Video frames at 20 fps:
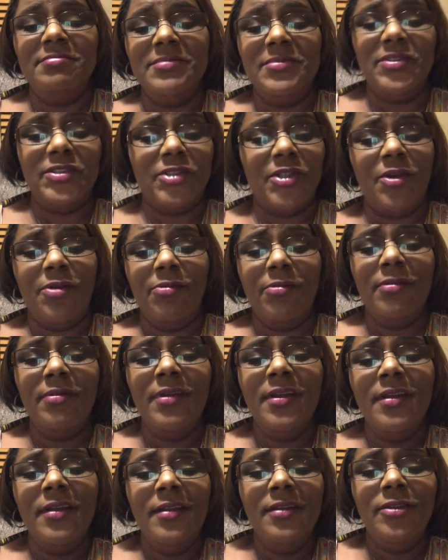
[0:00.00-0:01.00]
So
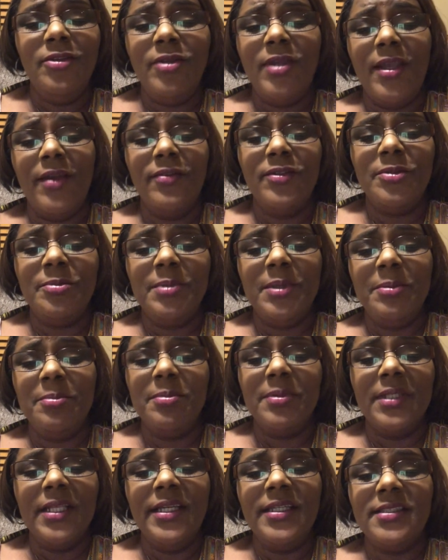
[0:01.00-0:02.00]
you have to be
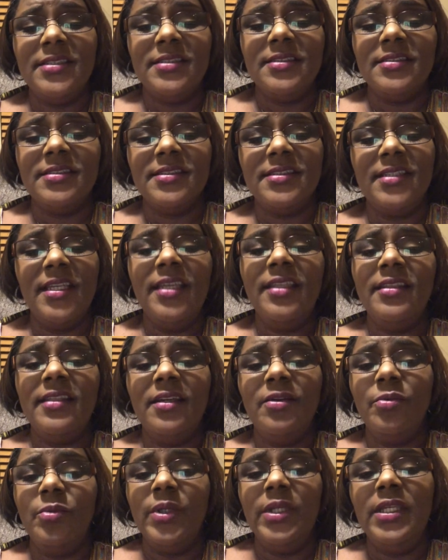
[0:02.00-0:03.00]
blessed to say
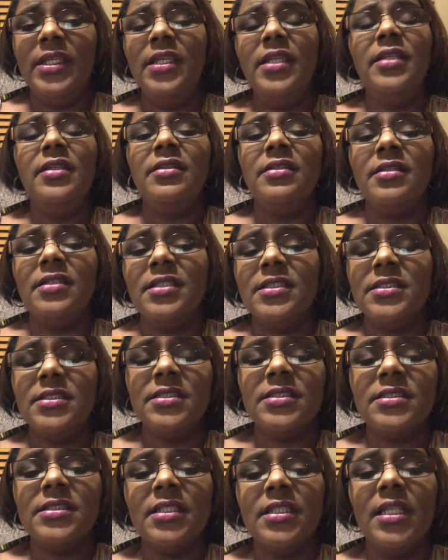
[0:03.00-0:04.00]
that we eating because
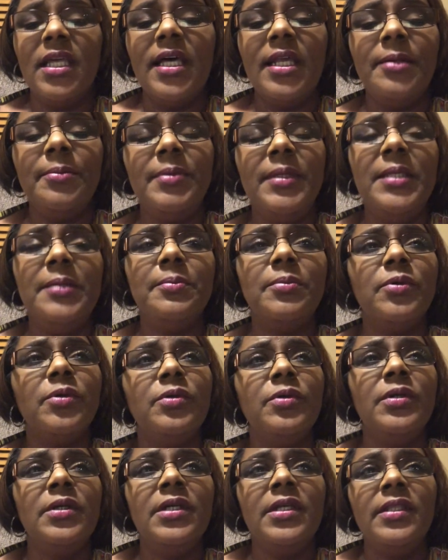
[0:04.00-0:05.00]
there's a lot of
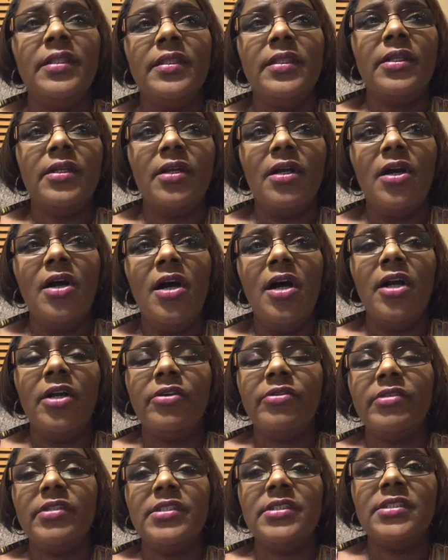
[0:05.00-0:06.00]
people that are
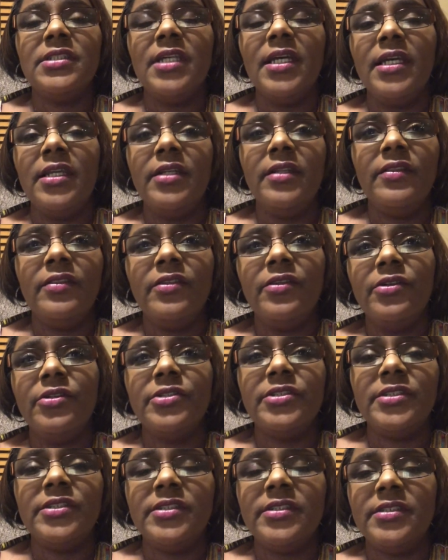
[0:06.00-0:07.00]
hungry tonight and
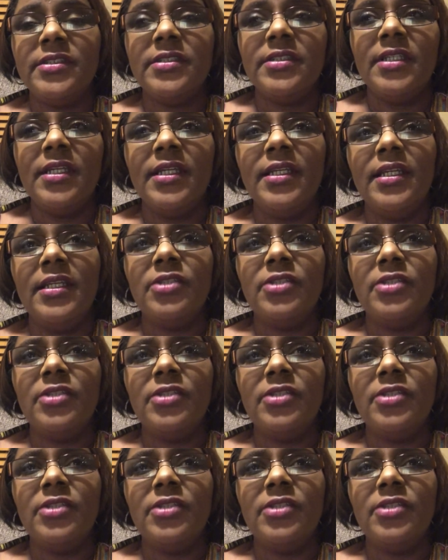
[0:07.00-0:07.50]
thirsty tonight.